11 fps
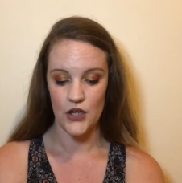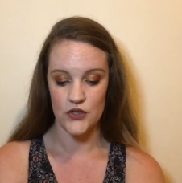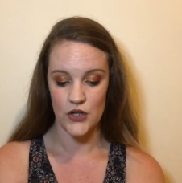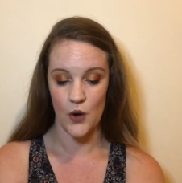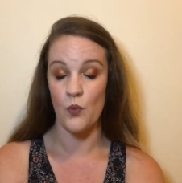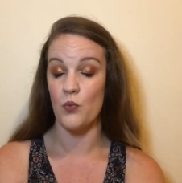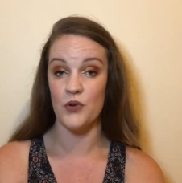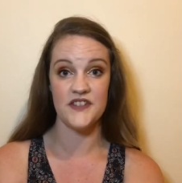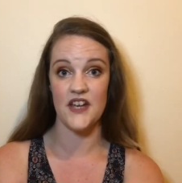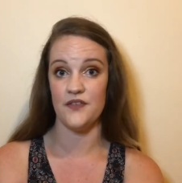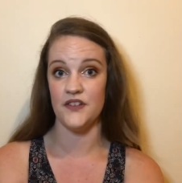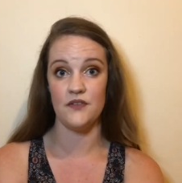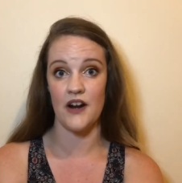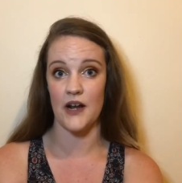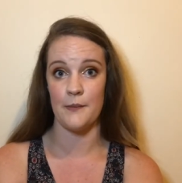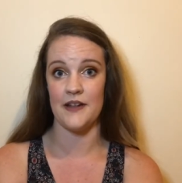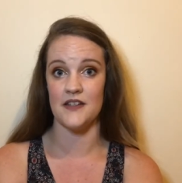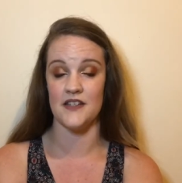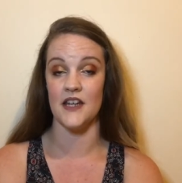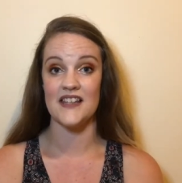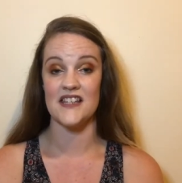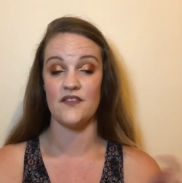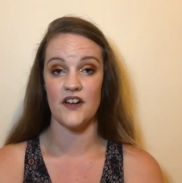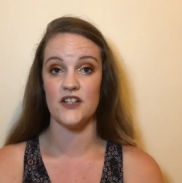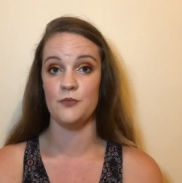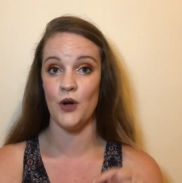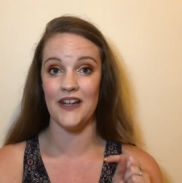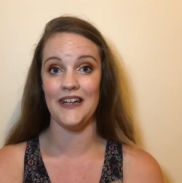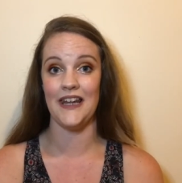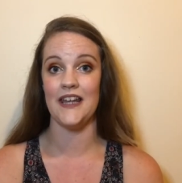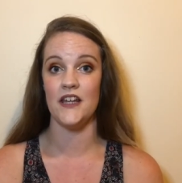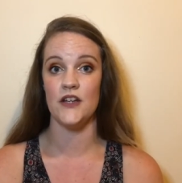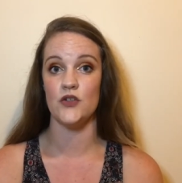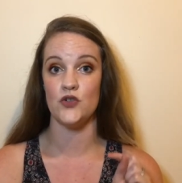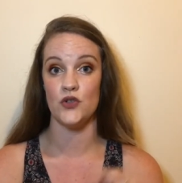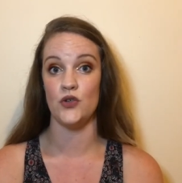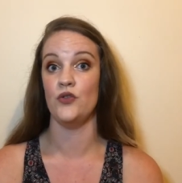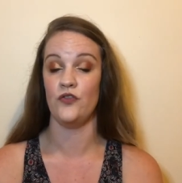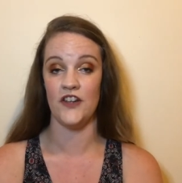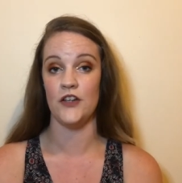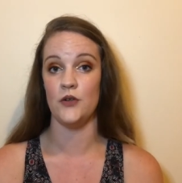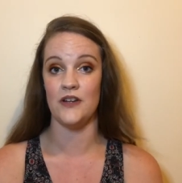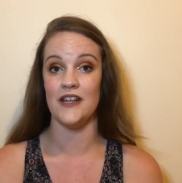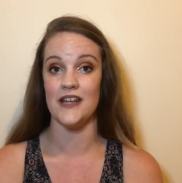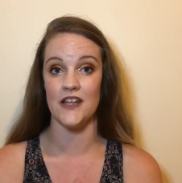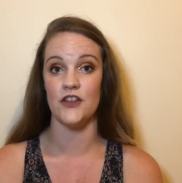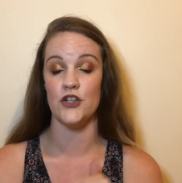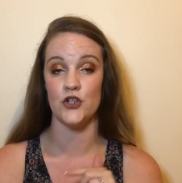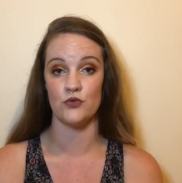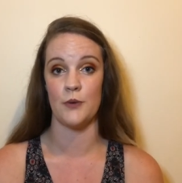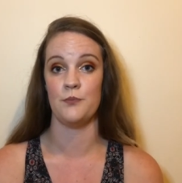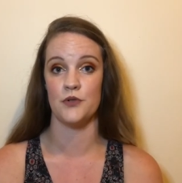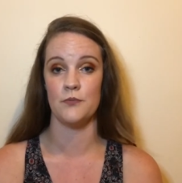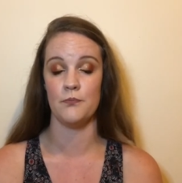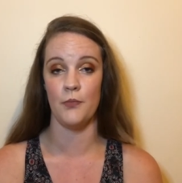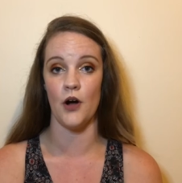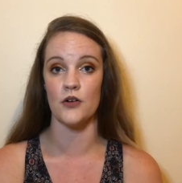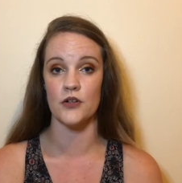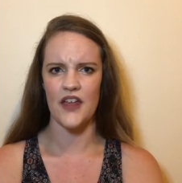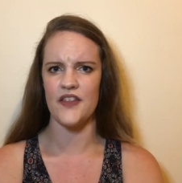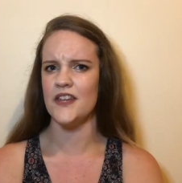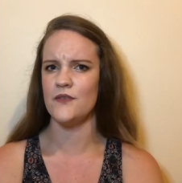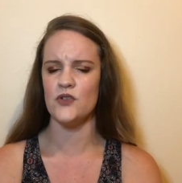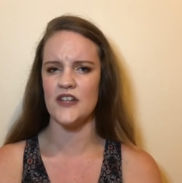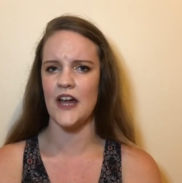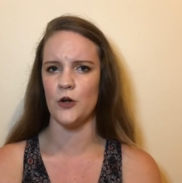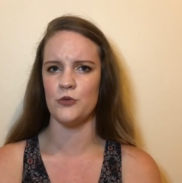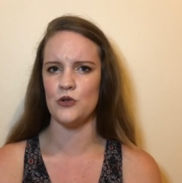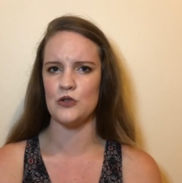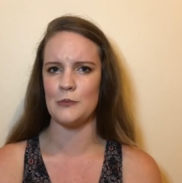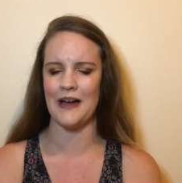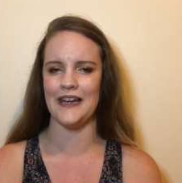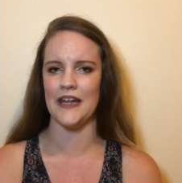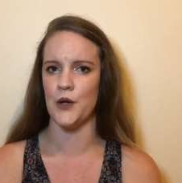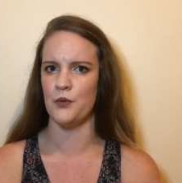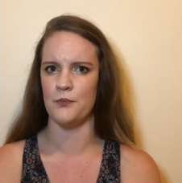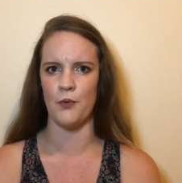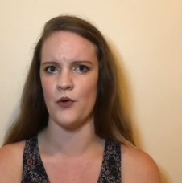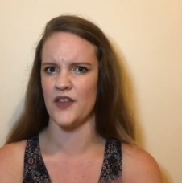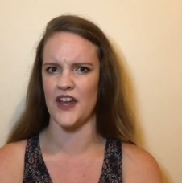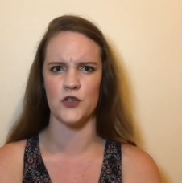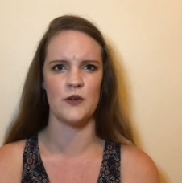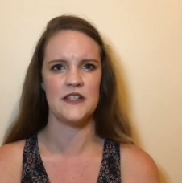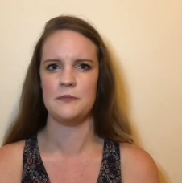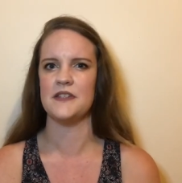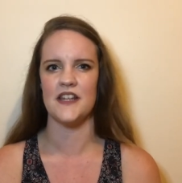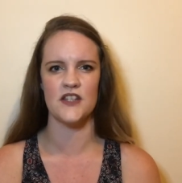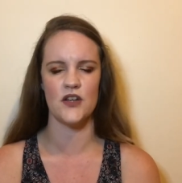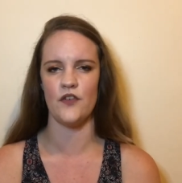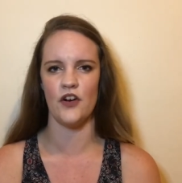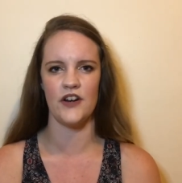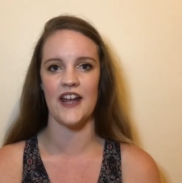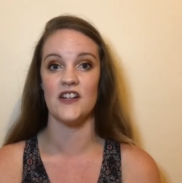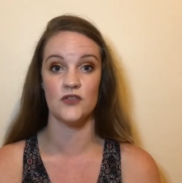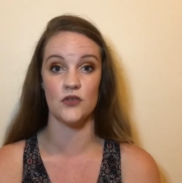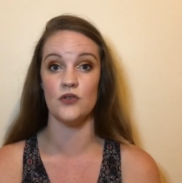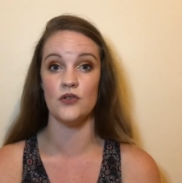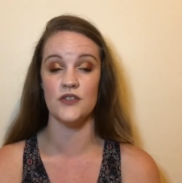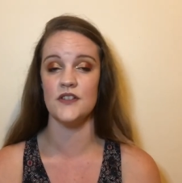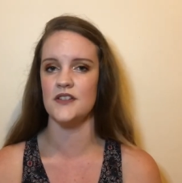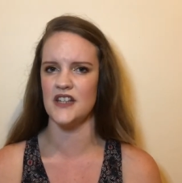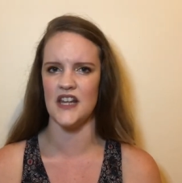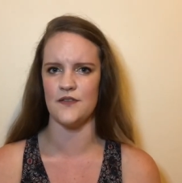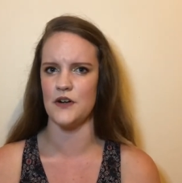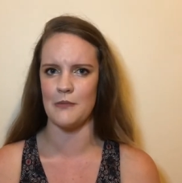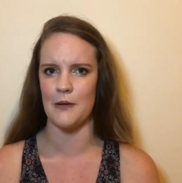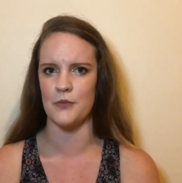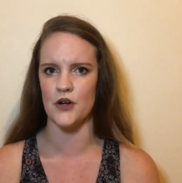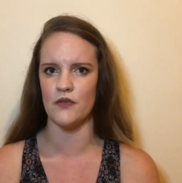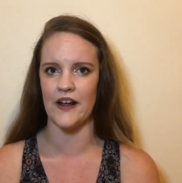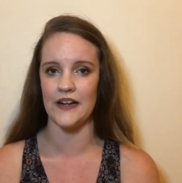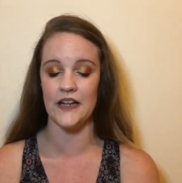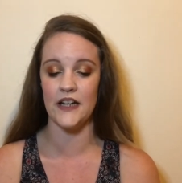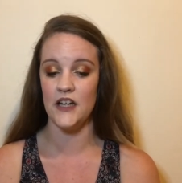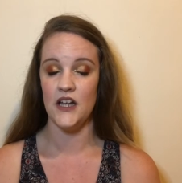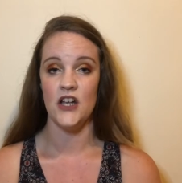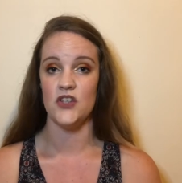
So would definitely recommend it. And I've actually put a link to Feel Unique in the description box. I think if you sign up using my link, we both get twenty percent off our next orders, if I remember correctly.